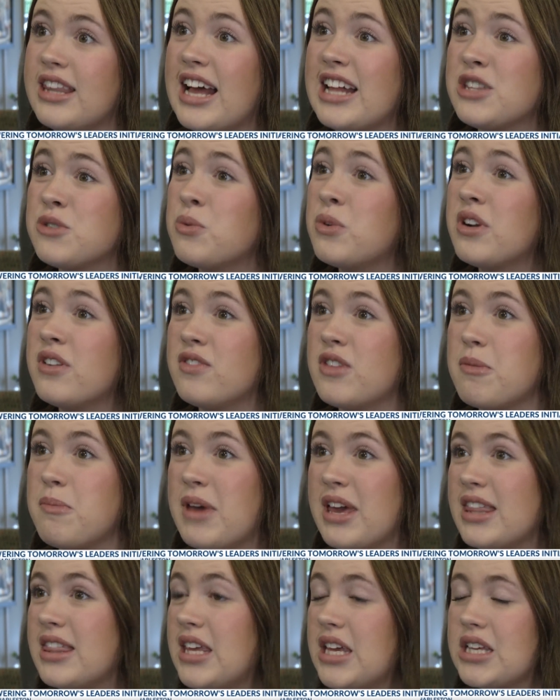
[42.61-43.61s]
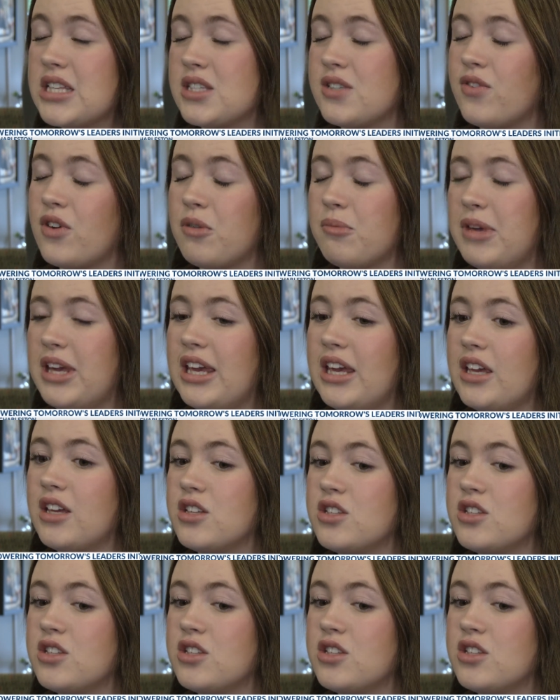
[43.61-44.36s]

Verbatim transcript: that's one of the big things for me.